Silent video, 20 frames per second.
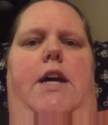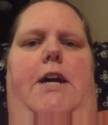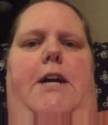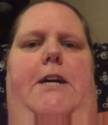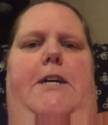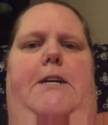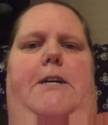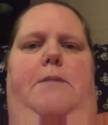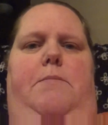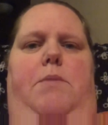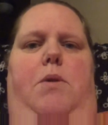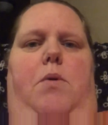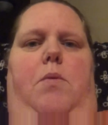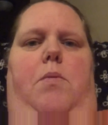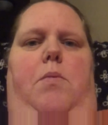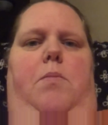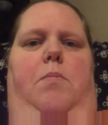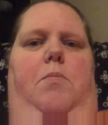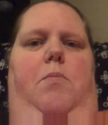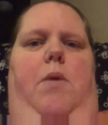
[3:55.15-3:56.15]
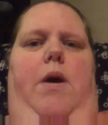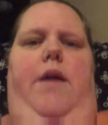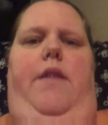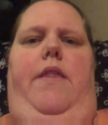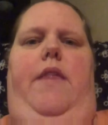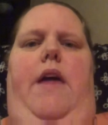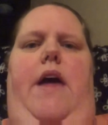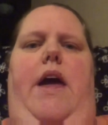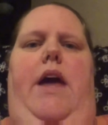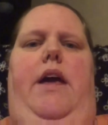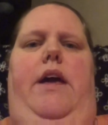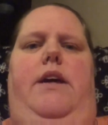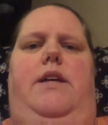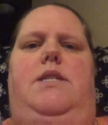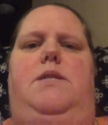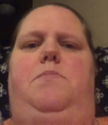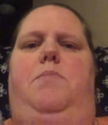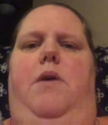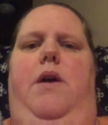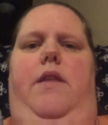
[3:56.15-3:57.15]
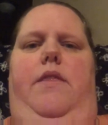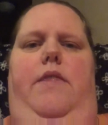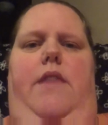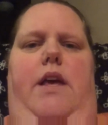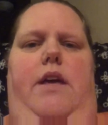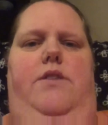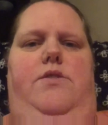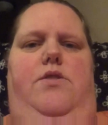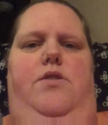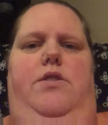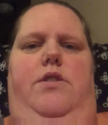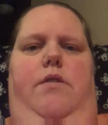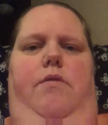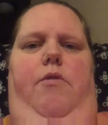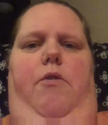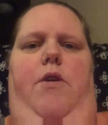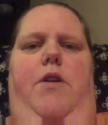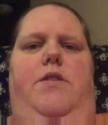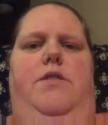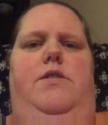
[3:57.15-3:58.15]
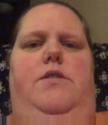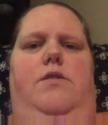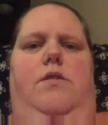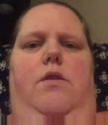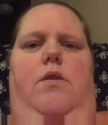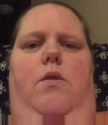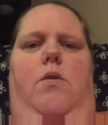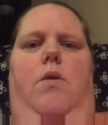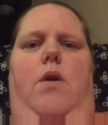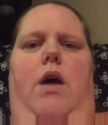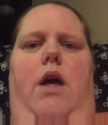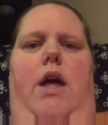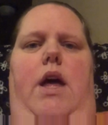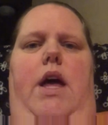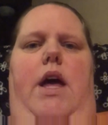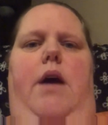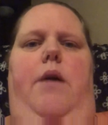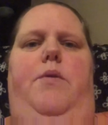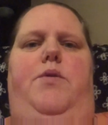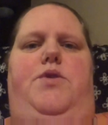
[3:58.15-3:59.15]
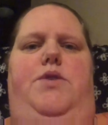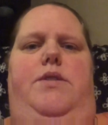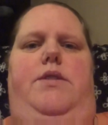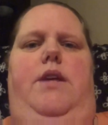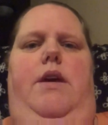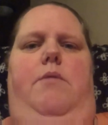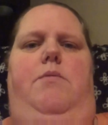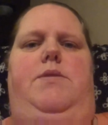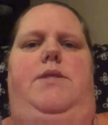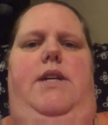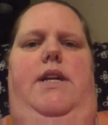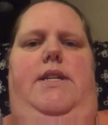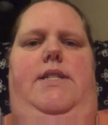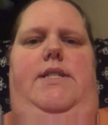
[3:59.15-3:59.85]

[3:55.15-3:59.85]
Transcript: The way they explain things are different. So it was nice to